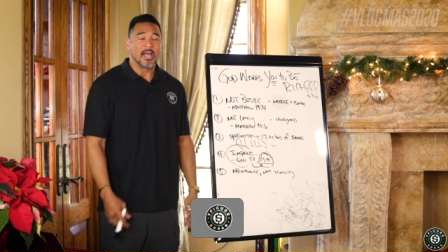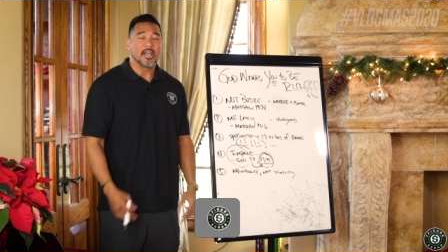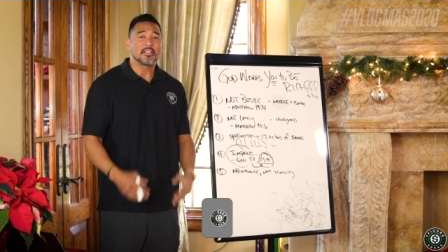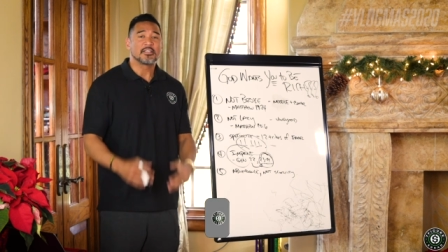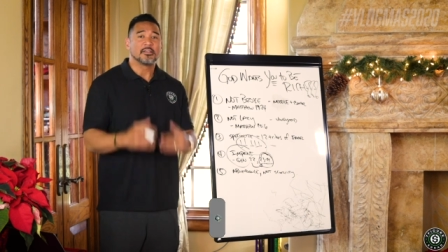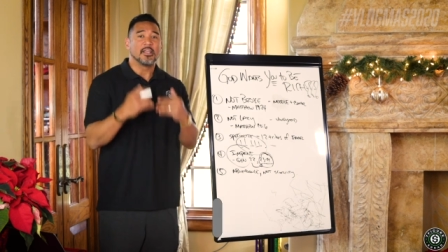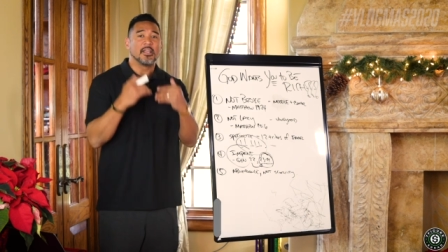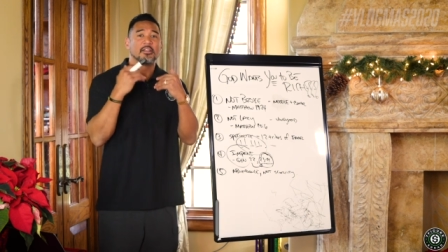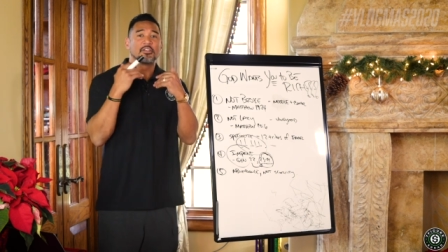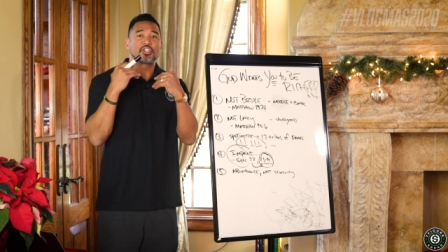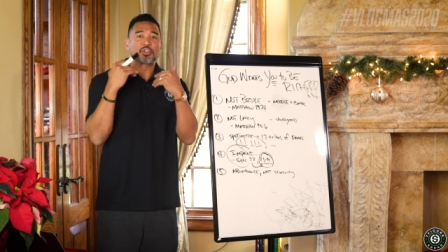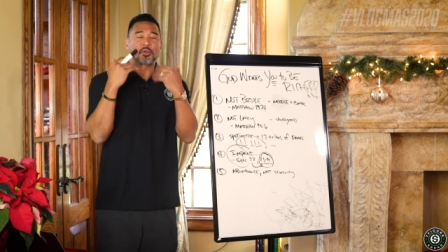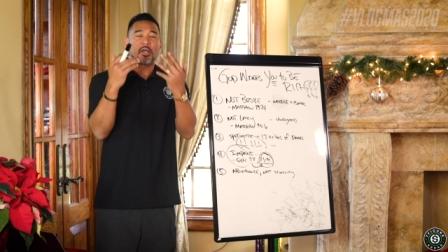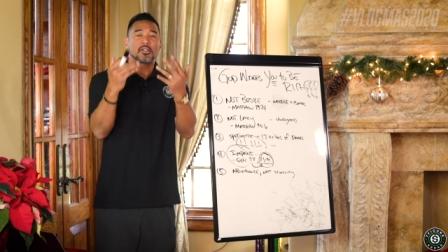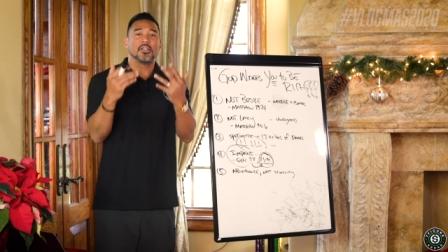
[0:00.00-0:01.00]
God is
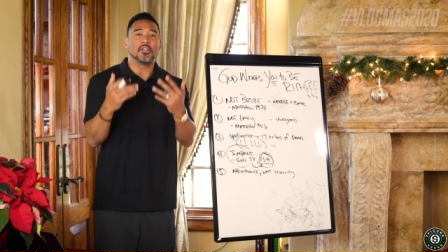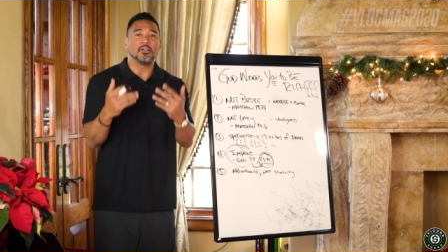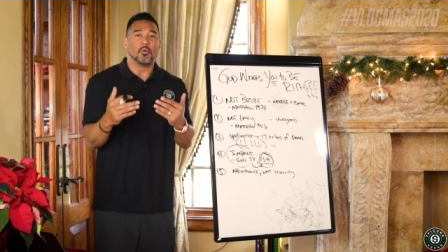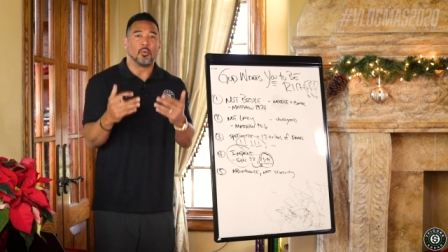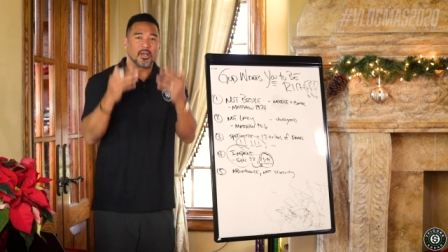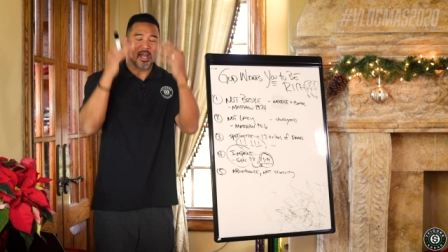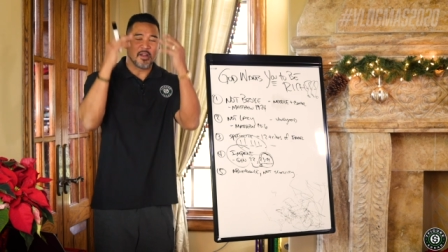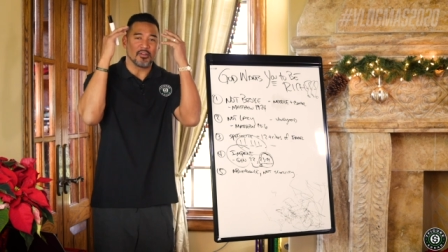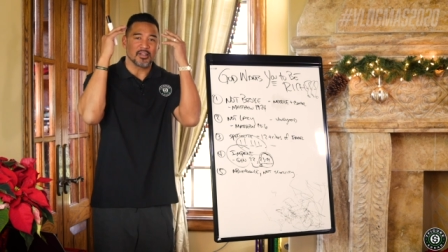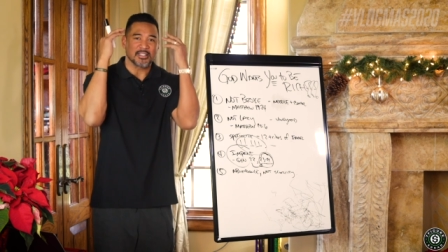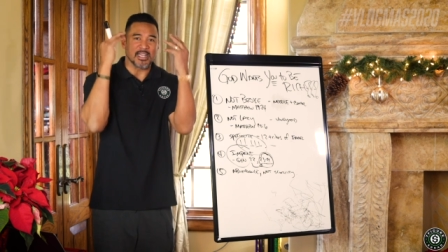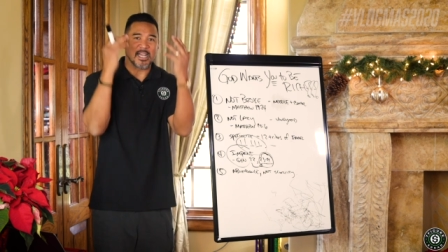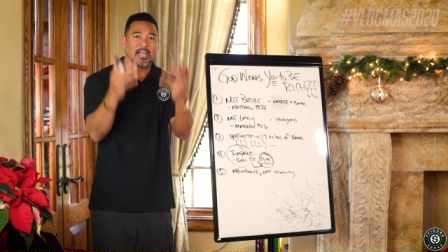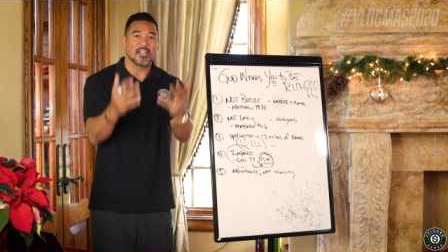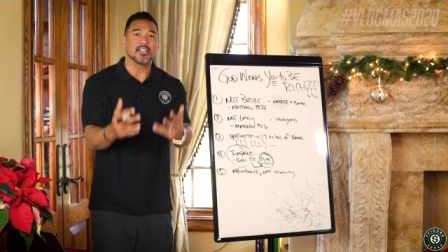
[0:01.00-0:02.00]
instructing you,
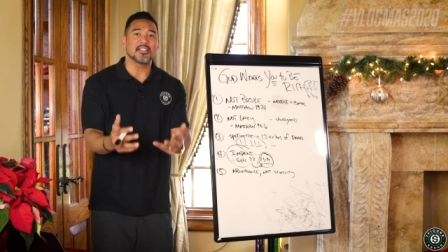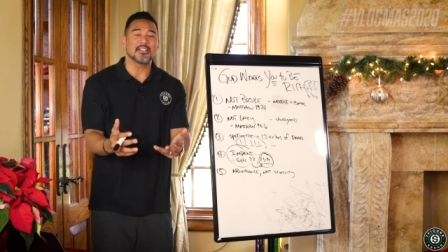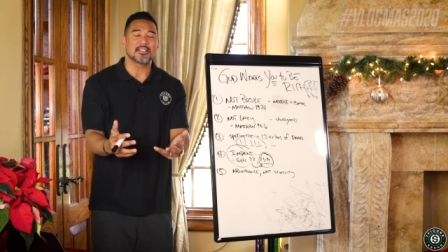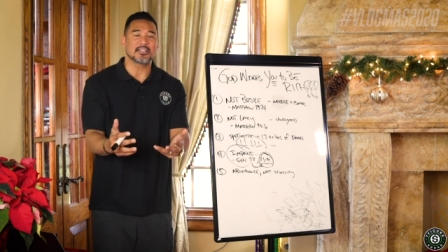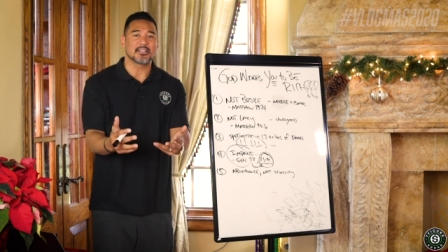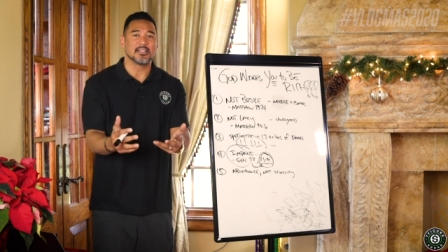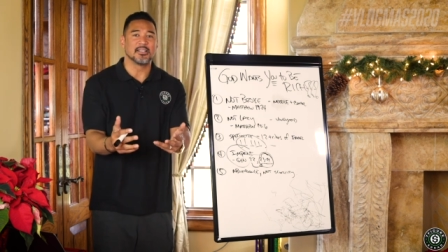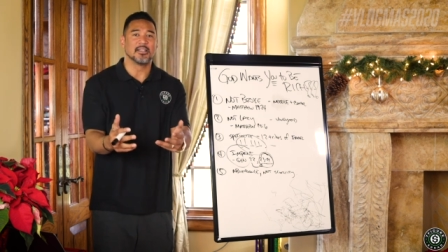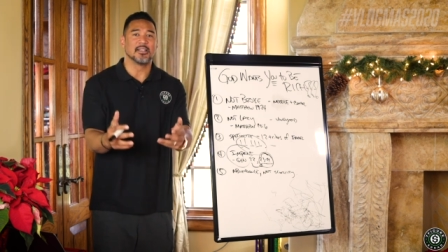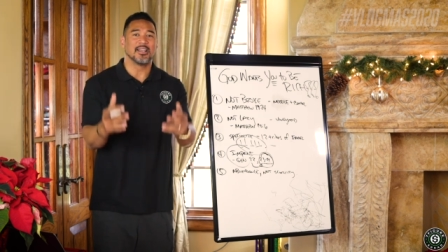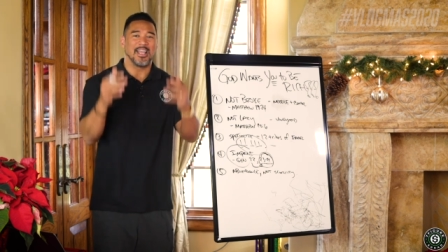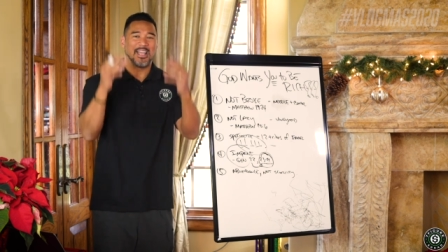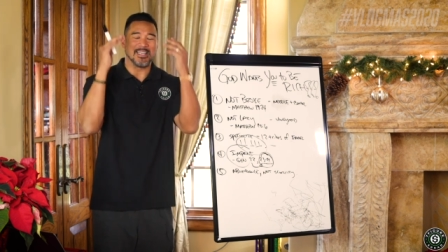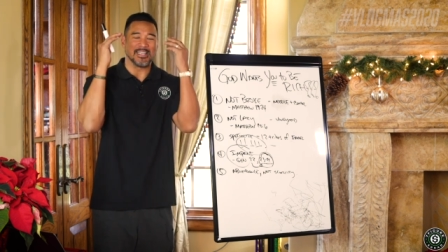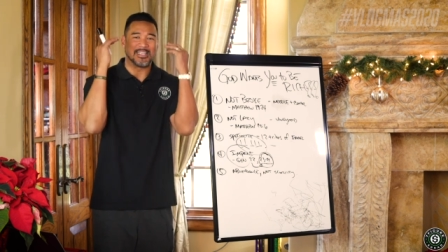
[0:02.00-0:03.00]
whatever talents
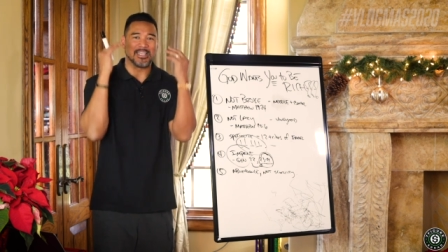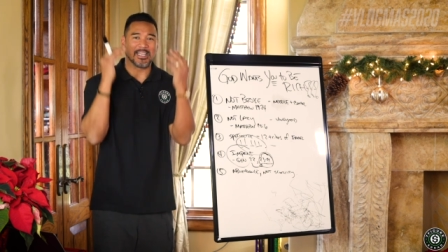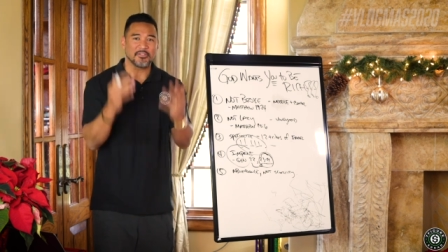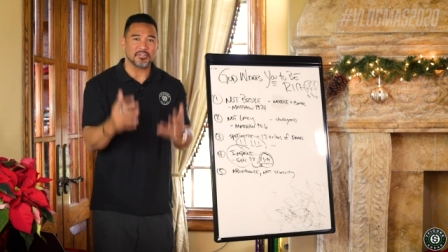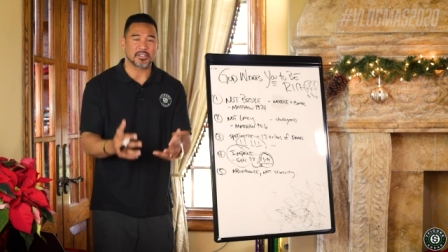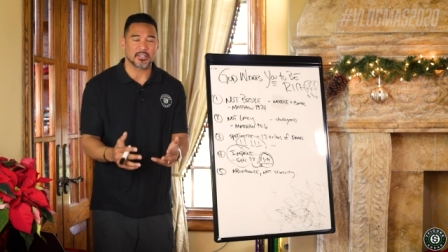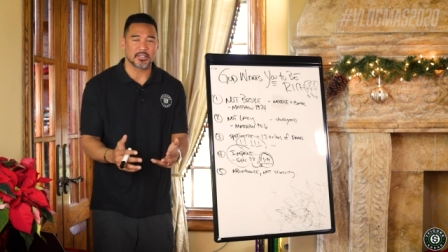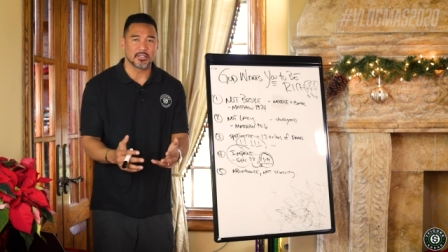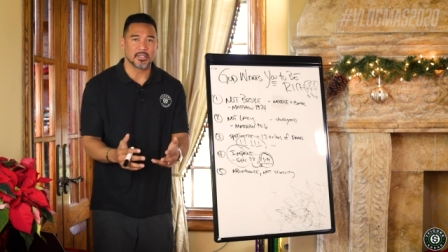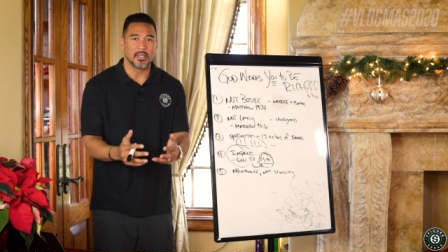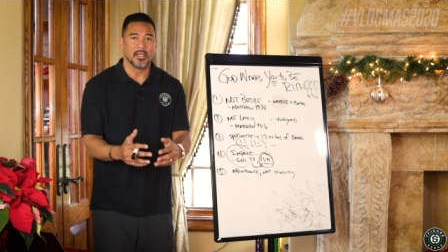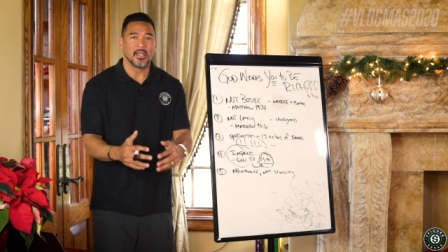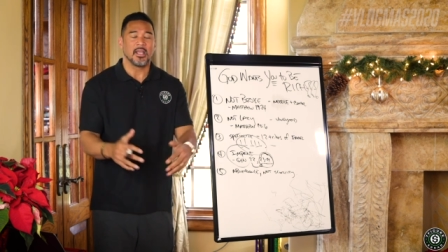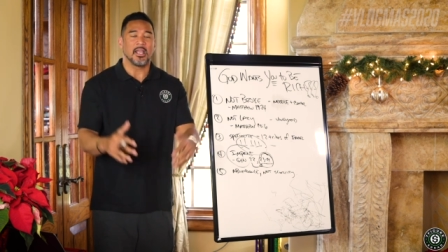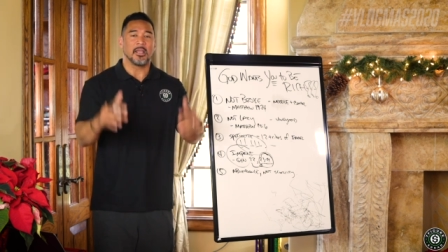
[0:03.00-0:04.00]
and gifts